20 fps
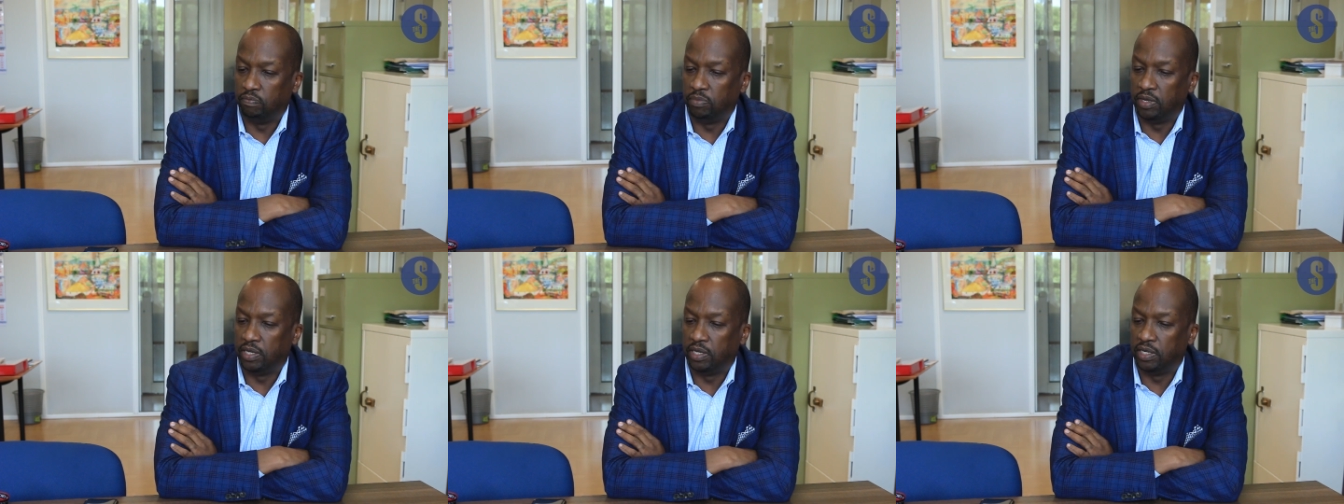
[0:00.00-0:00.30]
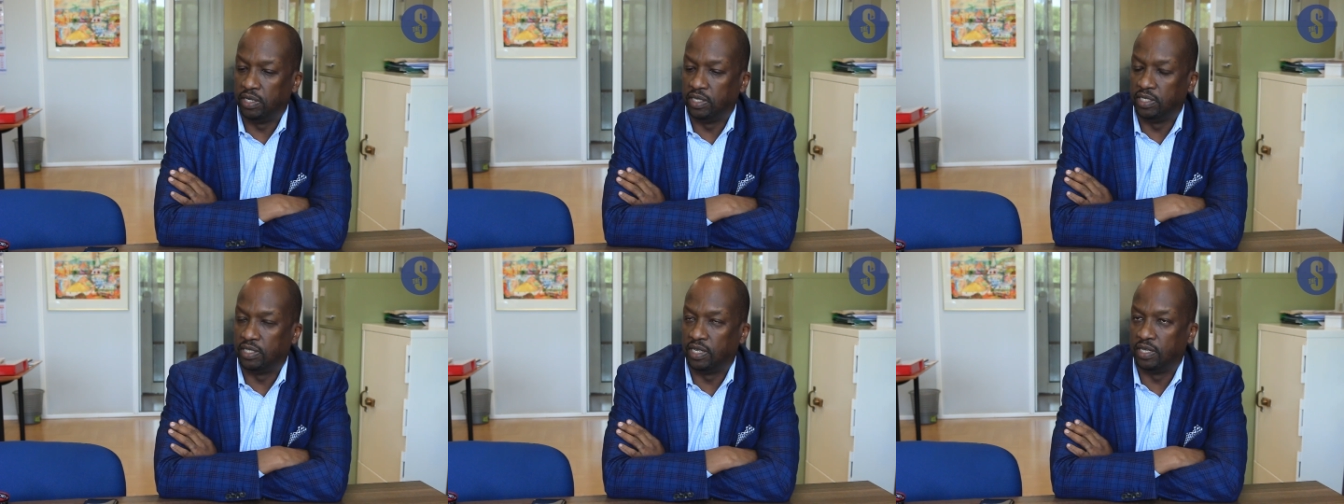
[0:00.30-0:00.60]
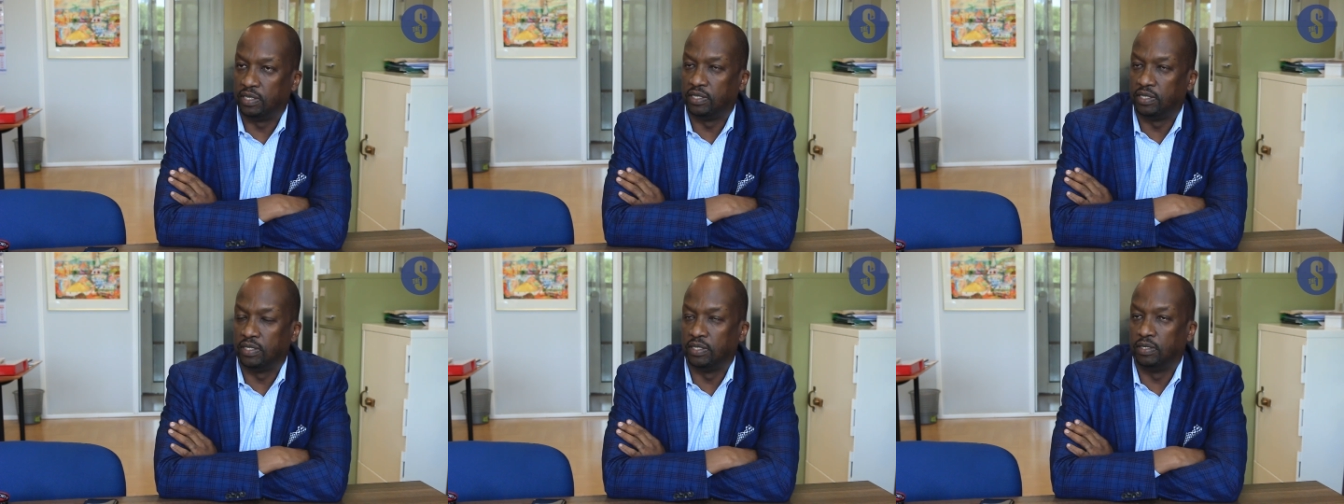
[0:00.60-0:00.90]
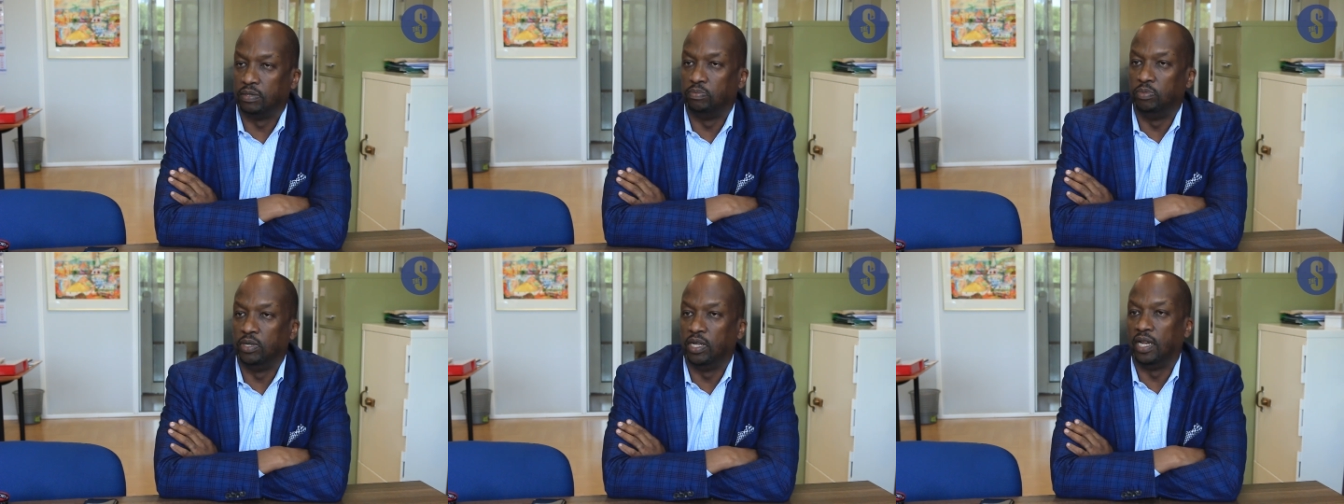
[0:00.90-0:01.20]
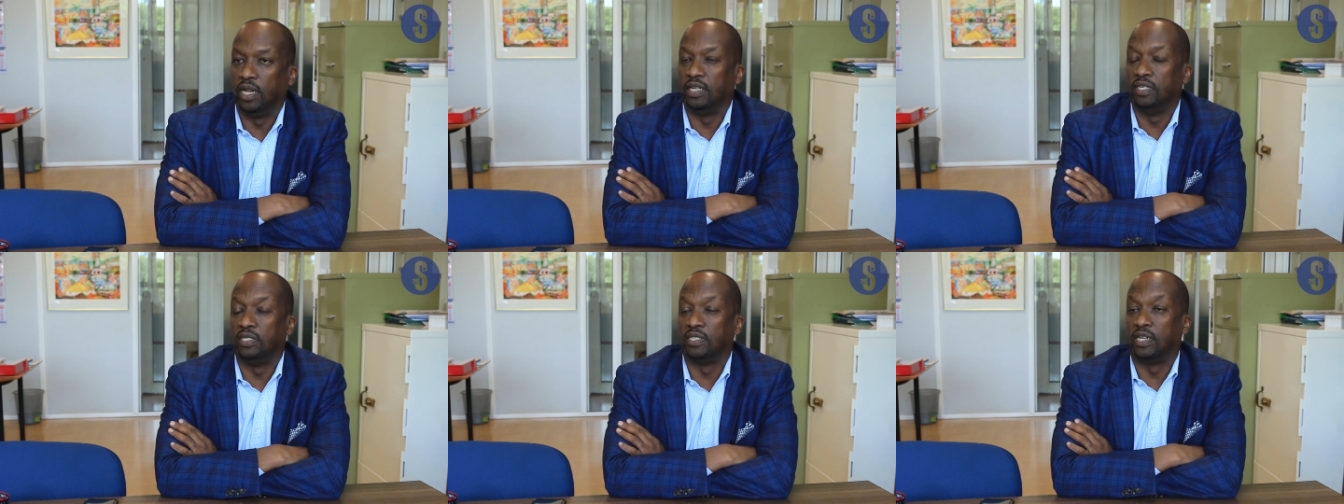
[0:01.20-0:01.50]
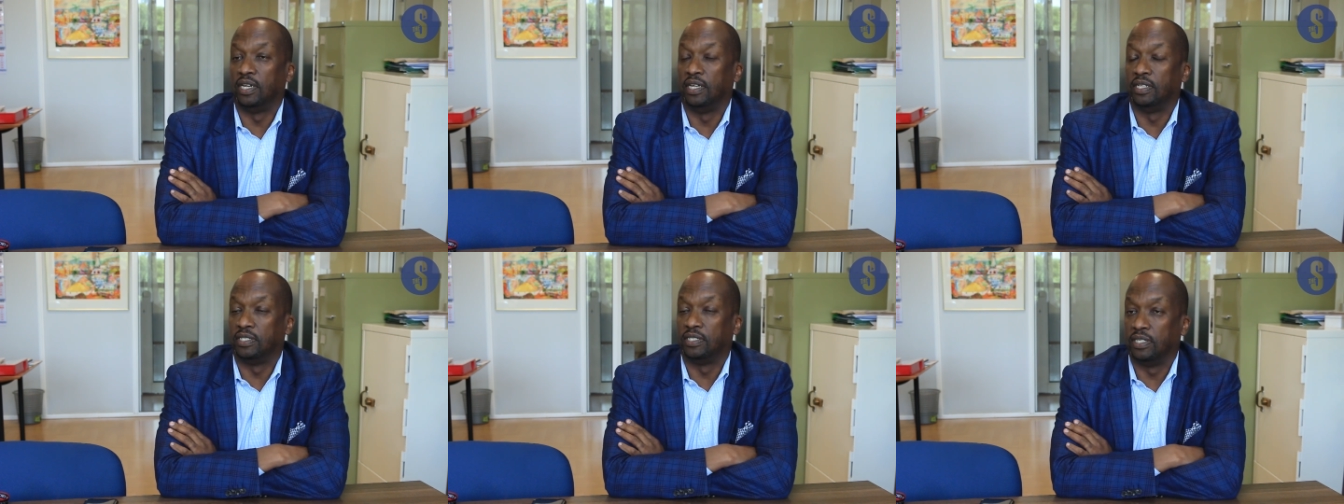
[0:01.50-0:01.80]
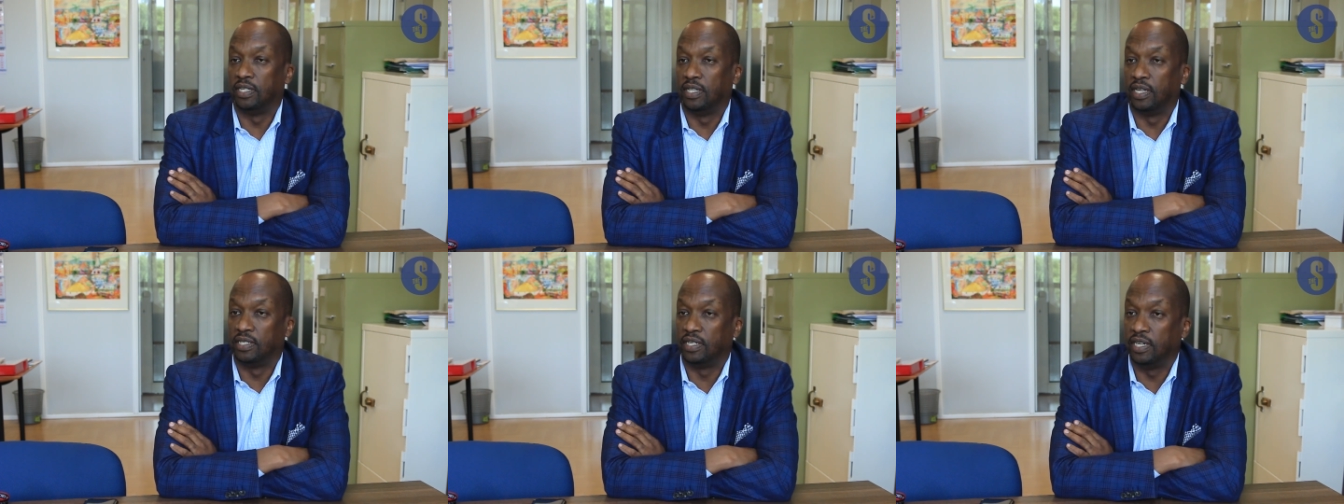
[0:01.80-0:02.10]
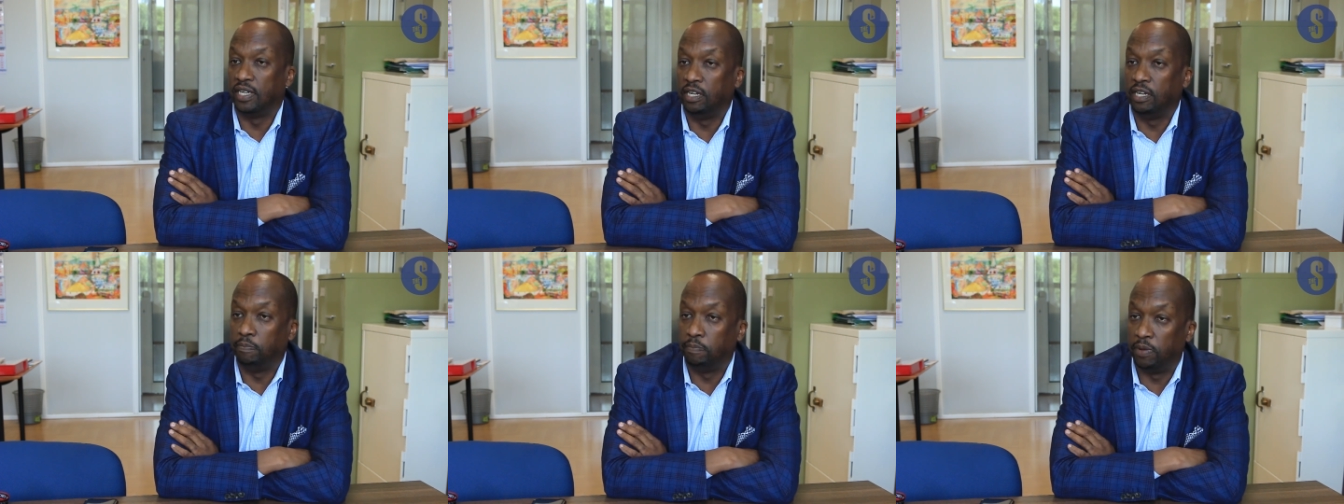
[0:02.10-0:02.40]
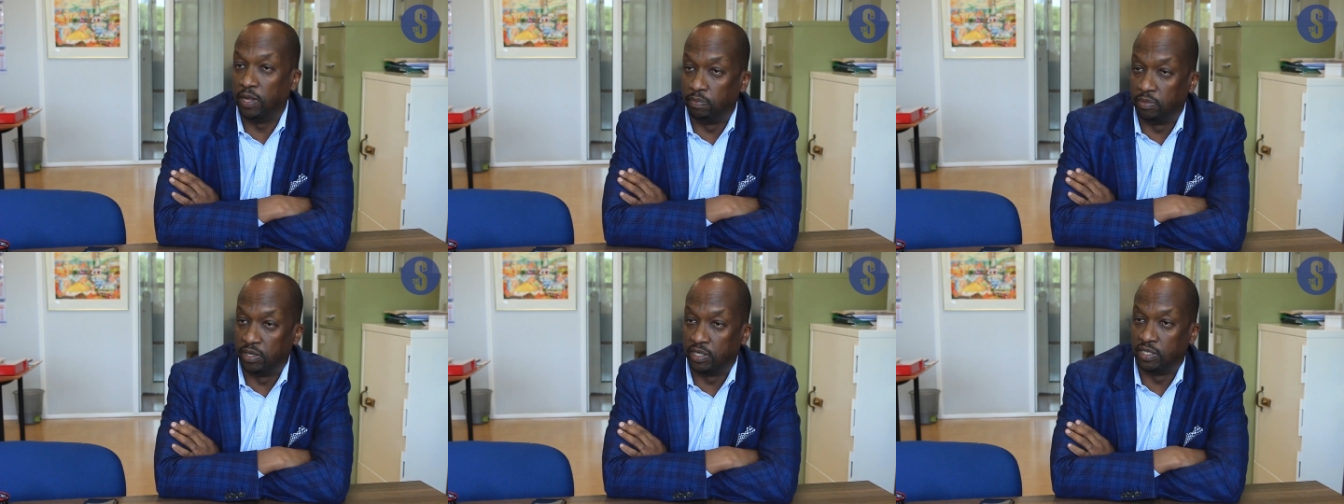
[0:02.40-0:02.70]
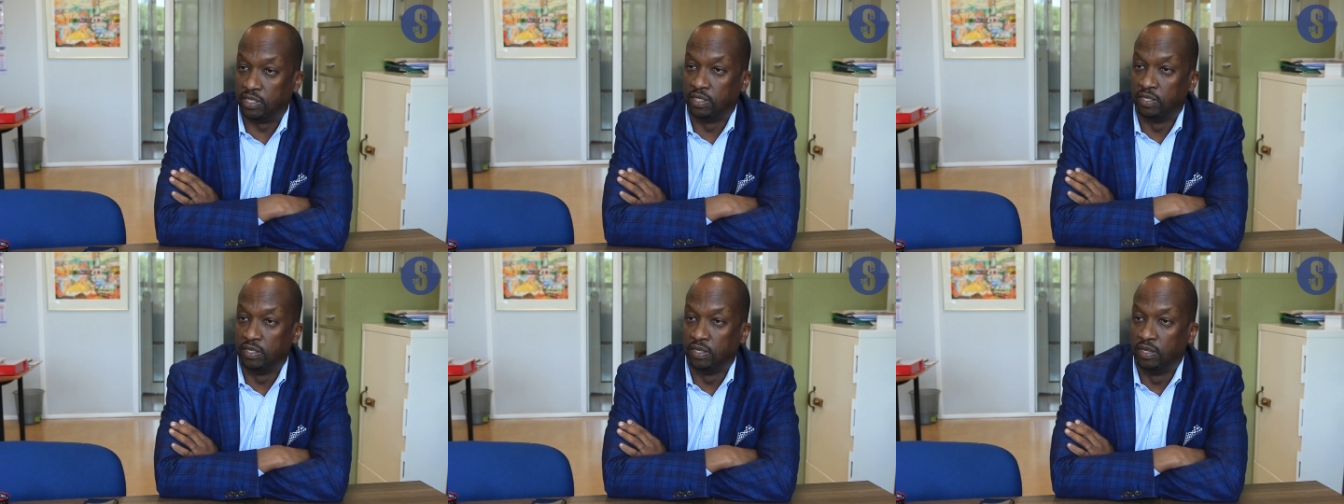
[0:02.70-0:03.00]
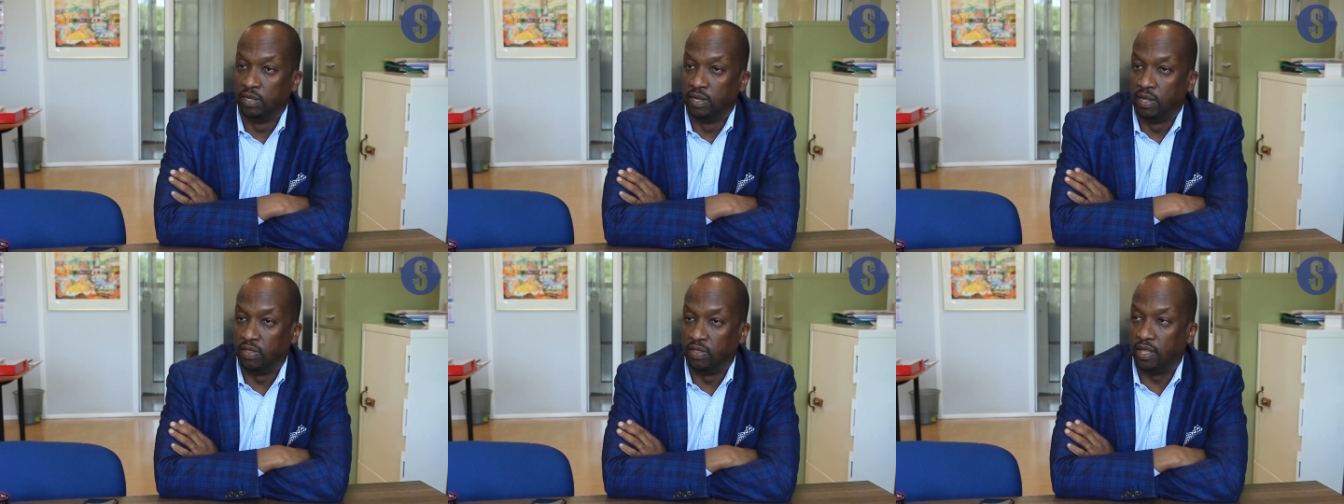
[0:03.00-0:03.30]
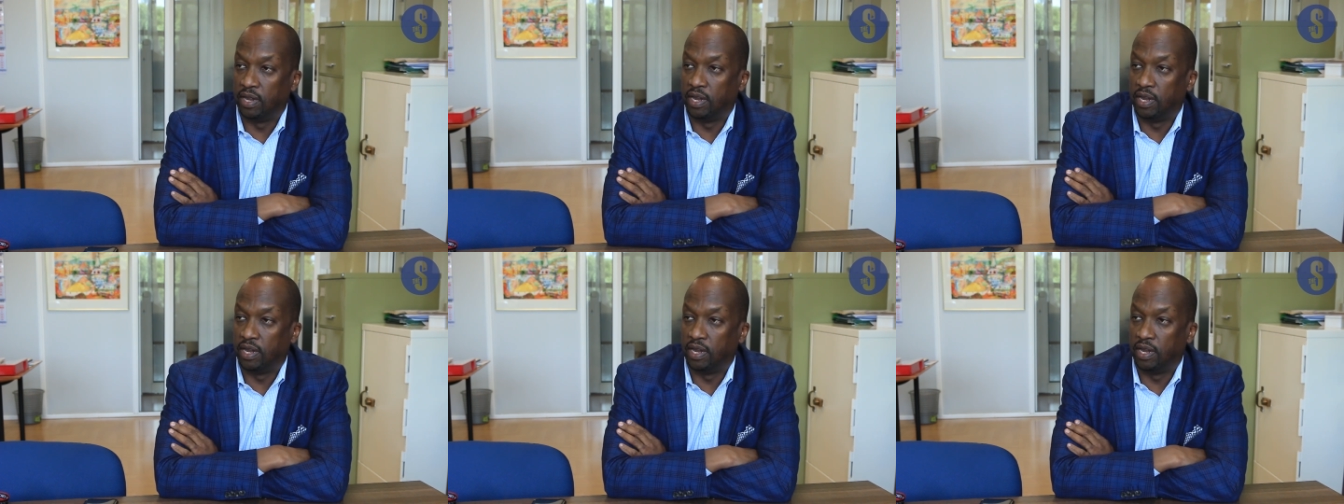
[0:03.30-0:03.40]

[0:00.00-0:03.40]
made is that it be legislated that any payments mm-hmm.